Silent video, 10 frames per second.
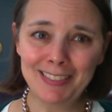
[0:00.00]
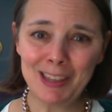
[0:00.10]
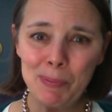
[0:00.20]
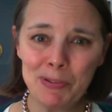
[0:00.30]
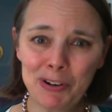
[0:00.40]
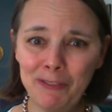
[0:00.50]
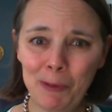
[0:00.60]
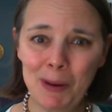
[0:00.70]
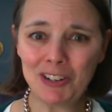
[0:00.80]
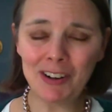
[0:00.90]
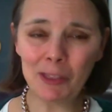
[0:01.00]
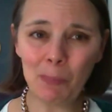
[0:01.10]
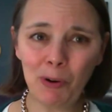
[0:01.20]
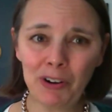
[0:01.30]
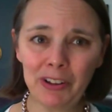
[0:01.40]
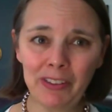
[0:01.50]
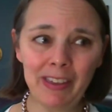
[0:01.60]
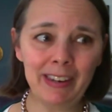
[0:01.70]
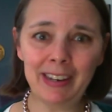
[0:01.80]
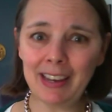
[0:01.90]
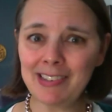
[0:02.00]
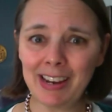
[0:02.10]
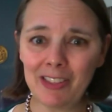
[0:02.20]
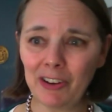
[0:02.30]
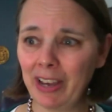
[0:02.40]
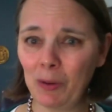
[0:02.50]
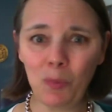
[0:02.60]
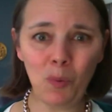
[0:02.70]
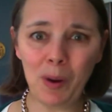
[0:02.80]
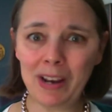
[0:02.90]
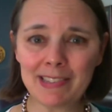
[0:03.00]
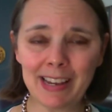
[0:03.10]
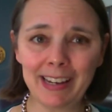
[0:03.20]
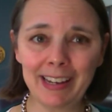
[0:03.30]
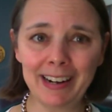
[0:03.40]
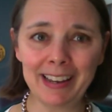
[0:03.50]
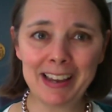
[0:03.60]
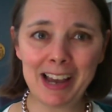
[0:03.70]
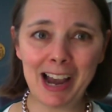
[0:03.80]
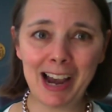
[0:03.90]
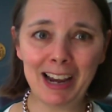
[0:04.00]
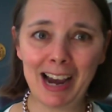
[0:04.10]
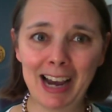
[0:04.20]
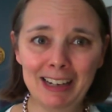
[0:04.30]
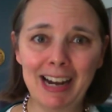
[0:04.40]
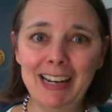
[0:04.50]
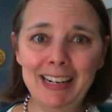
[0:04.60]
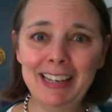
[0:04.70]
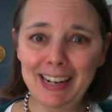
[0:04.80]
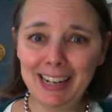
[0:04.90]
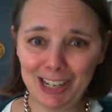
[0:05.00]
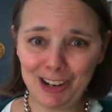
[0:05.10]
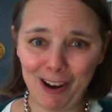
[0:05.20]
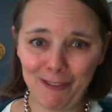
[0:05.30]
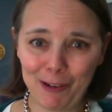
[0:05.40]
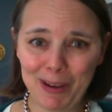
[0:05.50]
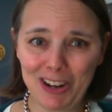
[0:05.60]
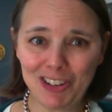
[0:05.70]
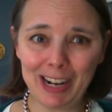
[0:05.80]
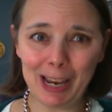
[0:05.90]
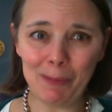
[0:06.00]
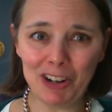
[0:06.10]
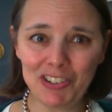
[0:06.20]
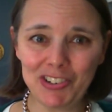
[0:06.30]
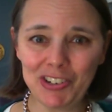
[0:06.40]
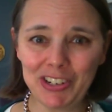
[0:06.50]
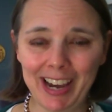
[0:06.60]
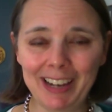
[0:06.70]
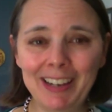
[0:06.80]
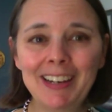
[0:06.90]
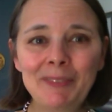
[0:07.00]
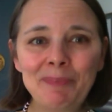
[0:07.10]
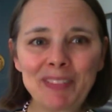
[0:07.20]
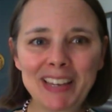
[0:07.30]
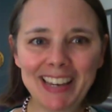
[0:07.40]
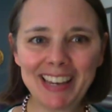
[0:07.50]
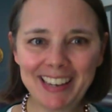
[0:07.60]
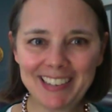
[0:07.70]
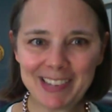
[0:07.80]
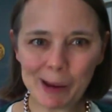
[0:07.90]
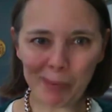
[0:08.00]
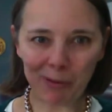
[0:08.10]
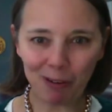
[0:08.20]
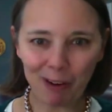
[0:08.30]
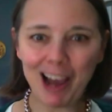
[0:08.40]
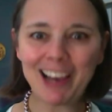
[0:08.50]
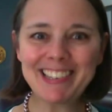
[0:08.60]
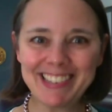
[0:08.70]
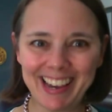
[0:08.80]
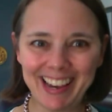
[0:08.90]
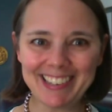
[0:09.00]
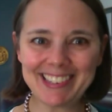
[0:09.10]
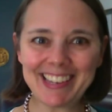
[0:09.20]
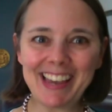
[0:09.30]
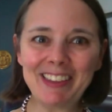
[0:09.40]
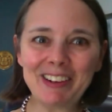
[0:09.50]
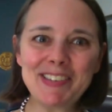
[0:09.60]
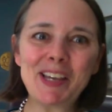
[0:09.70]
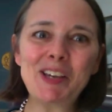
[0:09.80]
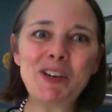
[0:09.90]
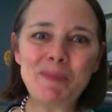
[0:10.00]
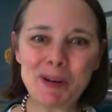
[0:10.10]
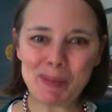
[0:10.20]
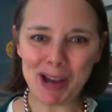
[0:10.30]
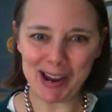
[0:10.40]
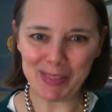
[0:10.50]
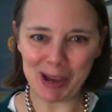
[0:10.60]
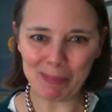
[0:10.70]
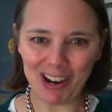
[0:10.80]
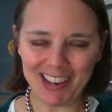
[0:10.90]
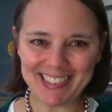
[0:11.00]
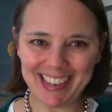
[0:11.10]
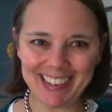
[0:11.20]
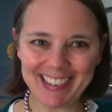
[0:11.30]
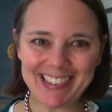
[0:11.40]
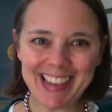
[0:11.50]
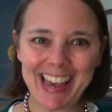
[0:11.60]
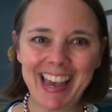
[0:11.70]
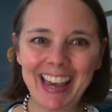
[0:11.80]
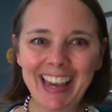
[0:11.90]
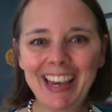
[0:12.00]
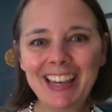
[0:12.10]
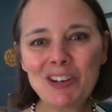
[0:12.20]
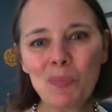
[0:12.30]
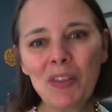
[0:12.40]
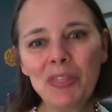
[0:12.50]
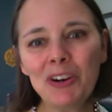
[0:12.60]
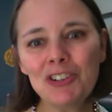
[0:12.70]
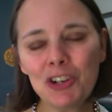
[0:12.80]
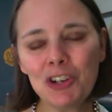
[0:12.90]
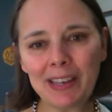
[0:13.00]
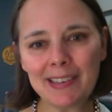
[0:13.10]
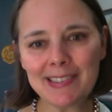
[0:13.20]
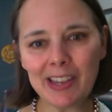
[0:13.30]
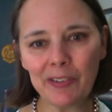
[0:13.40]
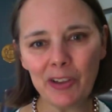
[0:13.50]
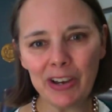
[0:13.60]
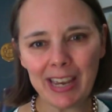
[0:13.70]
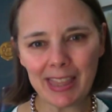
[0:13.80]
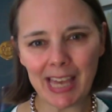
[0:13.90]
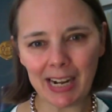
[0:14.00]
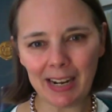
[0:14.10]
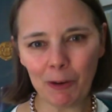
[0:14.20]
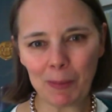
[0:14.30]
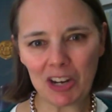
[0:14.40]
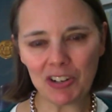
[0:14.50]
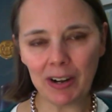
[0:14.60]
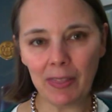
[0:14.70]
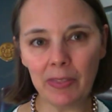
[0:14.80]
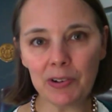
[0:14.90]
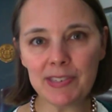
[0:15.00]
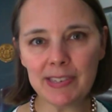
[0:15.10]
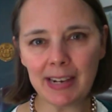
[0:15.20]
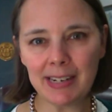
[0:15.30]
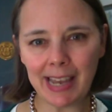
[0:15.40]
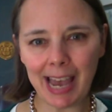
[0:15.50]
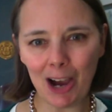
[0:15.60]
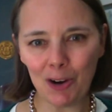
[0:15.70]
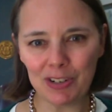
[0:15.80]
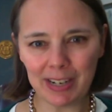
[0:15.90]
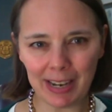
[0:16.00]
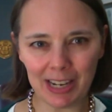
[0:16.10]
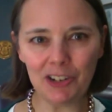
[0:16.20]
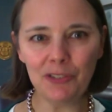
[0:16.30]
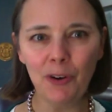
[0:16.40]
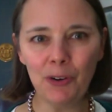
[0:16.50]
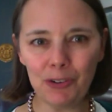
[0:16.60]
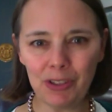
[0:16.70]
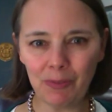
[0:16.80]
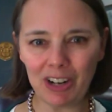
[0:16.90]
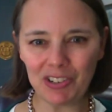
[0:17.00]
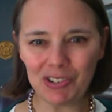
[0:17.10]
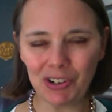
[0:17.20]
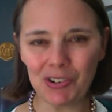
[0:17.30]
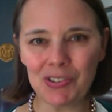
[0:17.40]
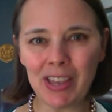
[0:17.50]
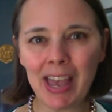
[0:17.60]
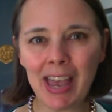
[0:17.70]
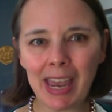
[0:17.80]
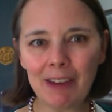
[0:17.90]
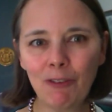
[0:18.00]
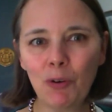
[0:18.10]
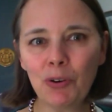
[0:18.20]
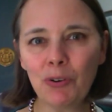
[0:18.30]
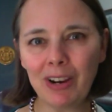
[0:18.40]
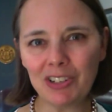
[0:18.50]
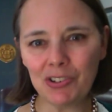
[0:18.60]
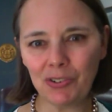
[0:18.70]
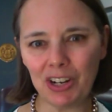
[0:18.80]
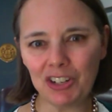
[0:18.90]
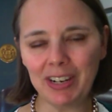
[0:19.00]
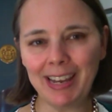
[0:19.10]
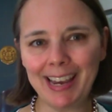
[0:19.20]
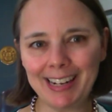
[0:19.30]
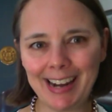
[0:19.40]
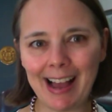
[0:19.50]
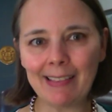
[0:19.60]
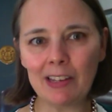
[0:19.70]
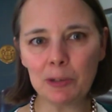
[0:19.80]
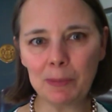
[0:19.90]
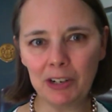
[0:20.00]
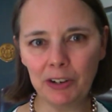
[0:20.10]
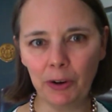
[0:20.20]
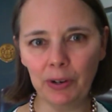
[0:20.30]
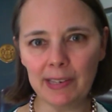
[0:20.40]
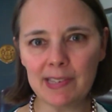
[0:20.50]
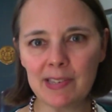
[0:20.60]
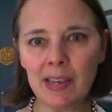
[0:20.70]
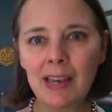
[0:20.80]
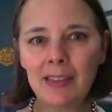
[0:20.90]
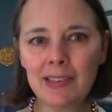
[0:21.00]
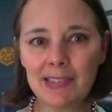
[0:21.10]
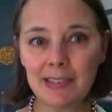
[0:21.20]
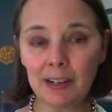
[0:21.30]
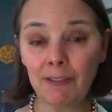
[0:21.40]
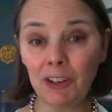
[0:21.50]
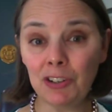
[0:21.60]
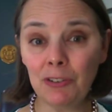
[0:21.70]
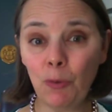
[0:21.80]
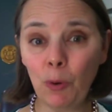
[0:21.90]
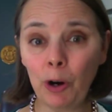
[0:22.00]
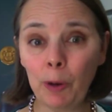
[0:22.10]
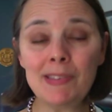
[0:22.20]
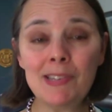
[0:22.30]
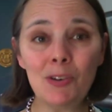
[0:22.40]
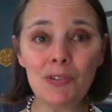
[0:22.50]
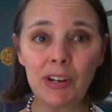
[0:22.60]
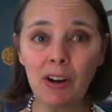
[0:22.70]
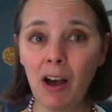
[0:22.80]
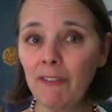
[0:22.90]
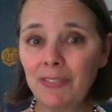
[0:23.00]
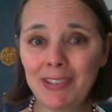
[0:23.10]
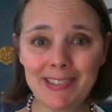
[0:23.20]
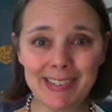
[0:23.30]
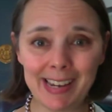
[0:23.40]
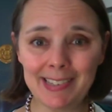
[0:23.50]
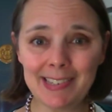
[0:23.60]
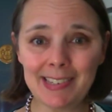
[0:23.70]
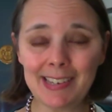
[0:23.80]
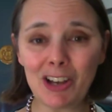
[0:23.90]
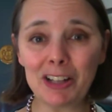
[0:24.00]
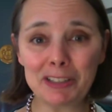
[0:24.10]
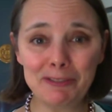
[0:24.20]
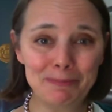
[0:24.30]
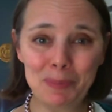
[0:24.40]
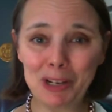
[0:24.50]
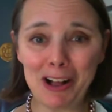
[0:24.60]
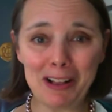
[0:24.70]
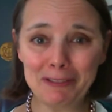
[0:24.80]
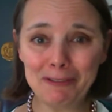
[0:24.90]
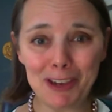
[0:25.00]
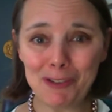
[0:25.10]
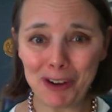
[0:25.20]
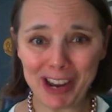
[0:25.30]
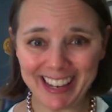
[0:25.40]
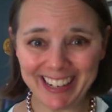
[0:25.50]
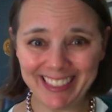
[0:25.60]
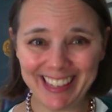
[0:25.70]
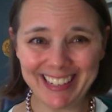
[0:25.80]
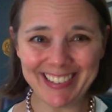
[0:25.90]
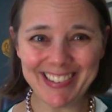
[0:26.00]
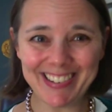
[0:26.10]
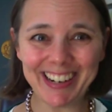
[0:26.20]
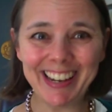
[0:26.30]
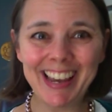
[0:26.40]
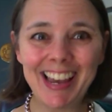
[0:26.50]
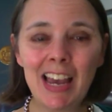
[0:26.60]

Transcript: they put their information in the portal and then the next day they're like, well, wait a second, I didn't get any confirmation that I'm registered yet. It's a process and there is a human behind that process. And what they're doing is they're looking at that information and then they're sending out to each voter that registers a voter registration acknowledgement notice. This is an official form. It's used in all 50 states. It's called we call it a VRAN in the industry.